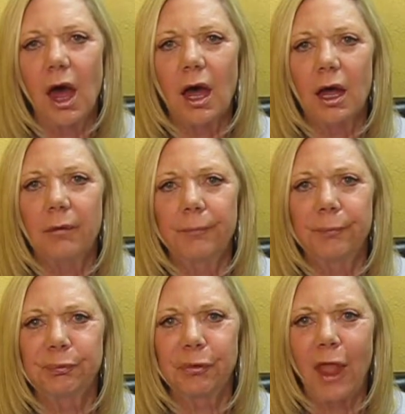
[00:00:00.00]

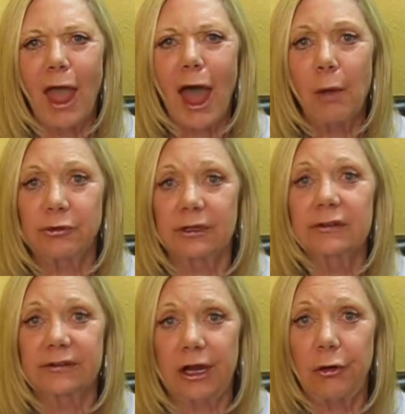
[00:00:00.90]
Um, I was a
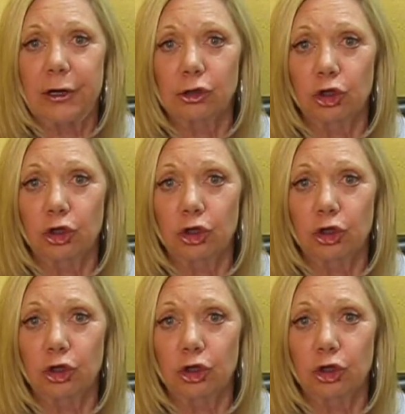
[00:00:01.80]
little scary to